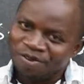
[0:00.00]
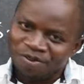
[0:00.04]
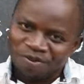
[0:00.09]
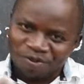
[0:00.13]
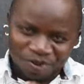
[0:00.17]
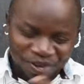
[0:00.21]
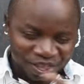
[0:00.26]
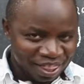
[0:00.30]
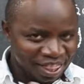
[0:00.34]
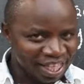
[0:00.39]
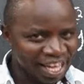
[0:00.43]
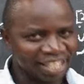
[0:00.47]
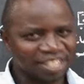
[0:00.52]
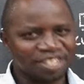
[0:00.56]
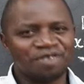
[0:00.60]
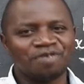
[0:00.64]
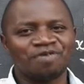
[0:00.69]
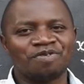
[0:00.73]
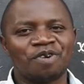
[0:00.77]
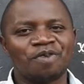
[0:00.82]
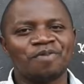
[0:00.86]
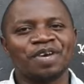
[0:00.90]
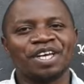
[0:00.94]
With that
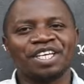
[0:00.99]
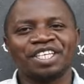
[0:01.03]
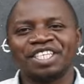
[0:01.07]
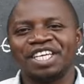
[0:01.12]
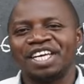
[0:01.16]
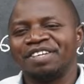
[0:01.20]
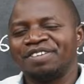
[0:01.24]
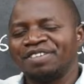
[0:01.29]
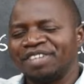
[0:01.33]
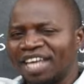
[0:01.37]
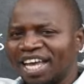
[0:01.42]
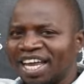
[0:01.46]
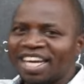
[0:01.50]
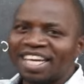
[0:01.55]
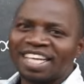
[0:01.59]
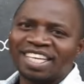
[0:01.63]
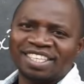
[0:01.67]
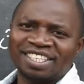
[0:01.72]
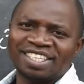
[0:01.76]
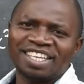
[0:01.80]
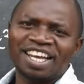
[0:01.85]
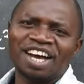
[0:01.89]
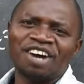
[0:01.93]
information,
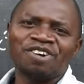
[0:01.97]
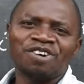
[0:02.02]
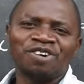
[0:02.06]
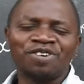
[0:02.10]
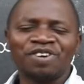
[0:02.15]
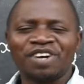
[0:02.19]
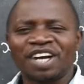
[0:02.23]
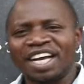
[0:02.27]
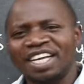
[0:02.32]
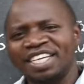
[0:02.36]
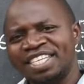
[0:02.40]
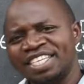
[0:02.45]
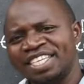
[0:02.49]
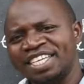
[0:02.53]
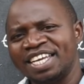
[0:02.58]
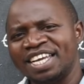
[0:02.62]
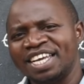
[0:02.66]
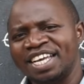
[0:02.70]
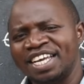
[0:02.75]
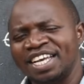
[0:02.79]
let's now look at